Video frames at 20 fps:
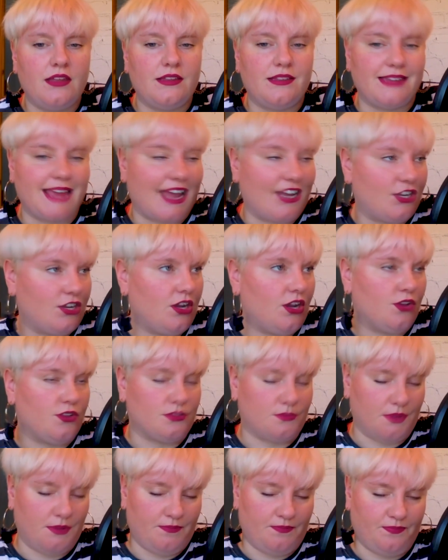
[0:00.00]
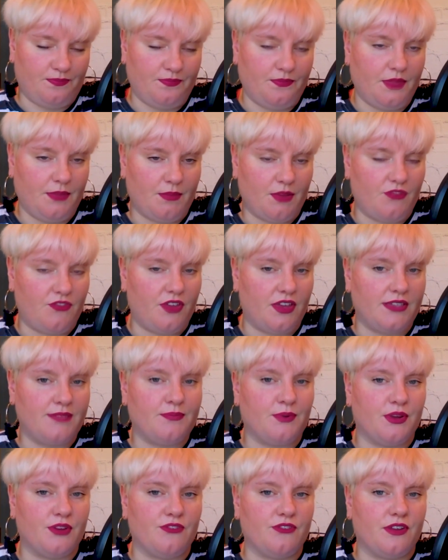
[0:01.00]
Daniel Oswin, my
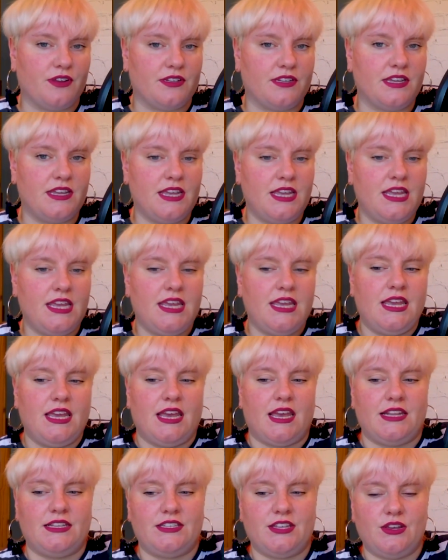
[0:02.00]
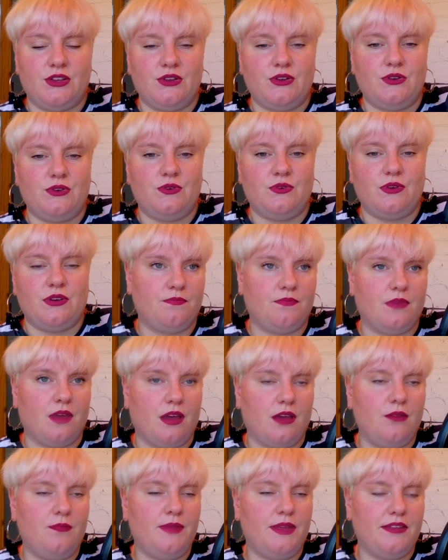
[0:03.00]
first boyfriend. And so
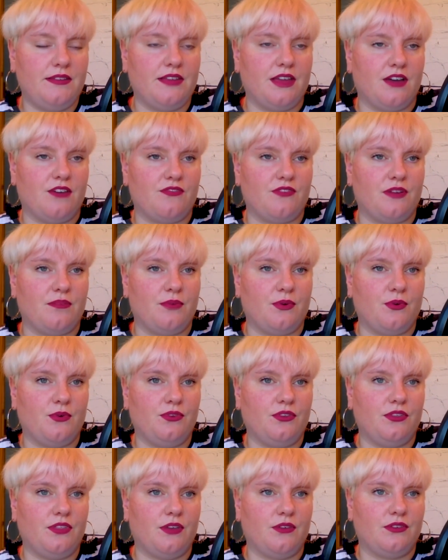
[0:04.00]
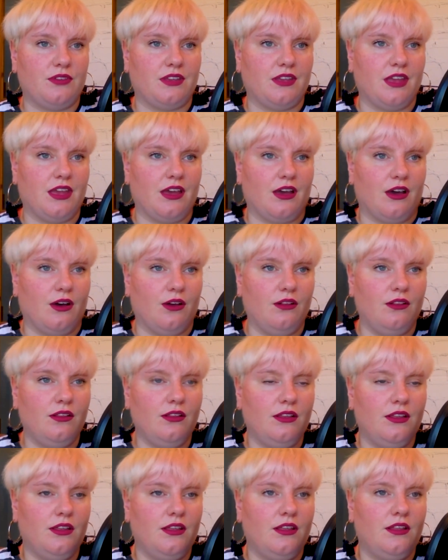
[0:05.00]
I'd be his girlfriend. But also there was a girl
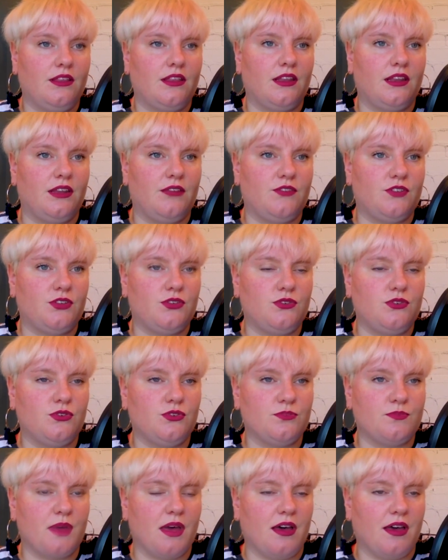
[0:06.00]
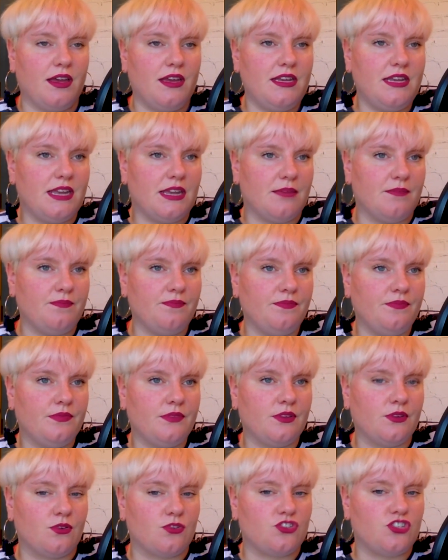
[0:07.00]
that lived two doors behind him
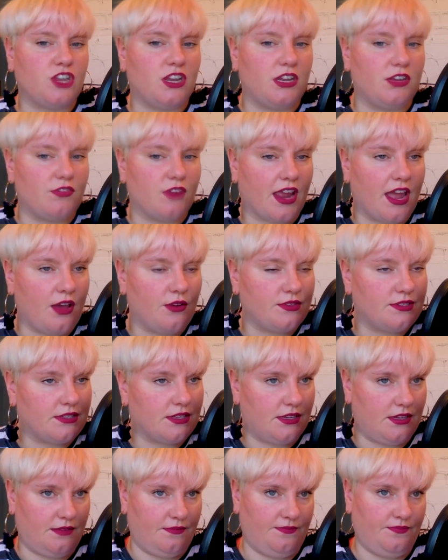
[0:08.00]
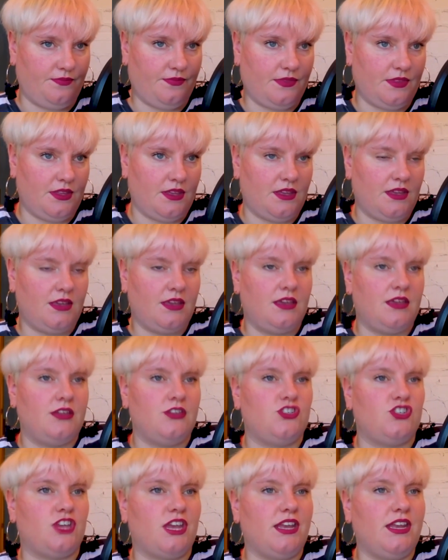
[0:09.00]
called Jenny Rogowski.
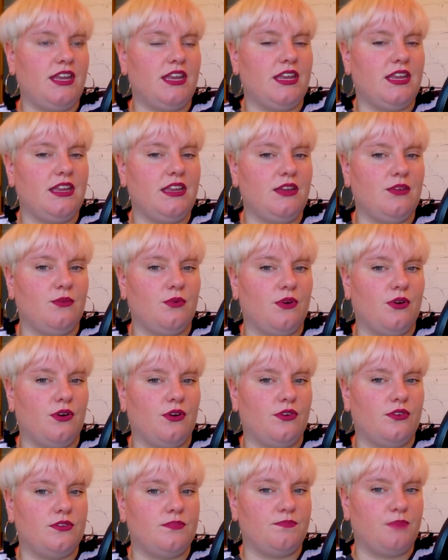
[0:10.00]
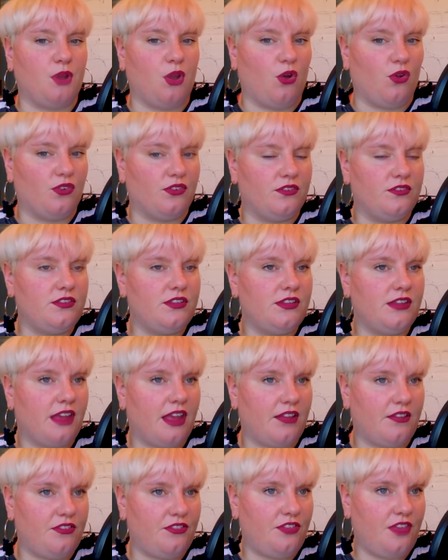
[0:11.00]
Jenny was blonde
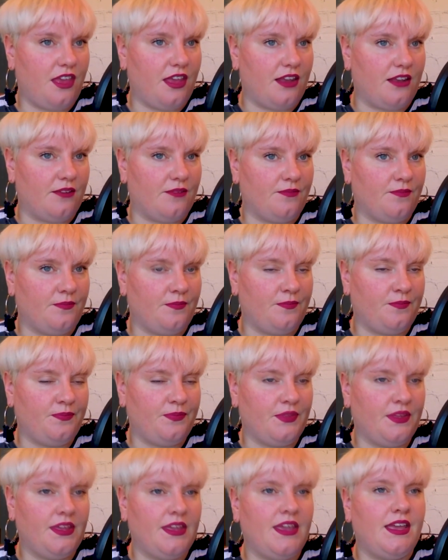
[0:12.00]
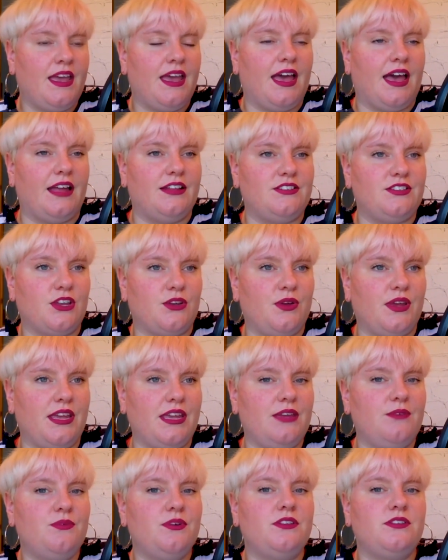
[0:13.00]
and thin. And so
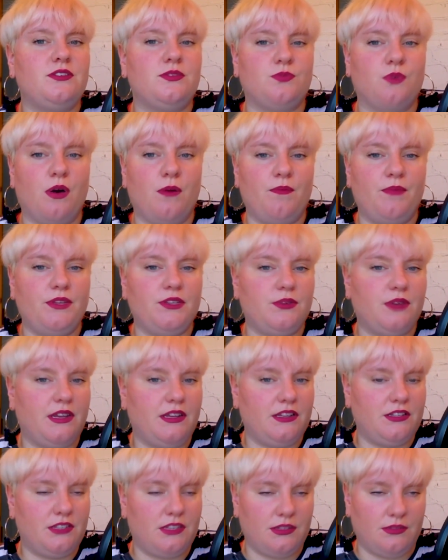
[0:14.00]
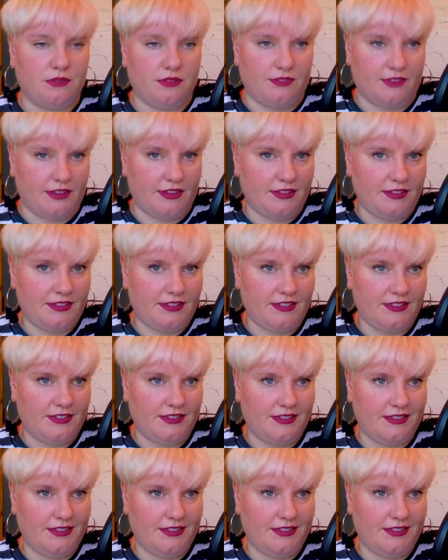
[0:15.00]
he would swap between the two of us.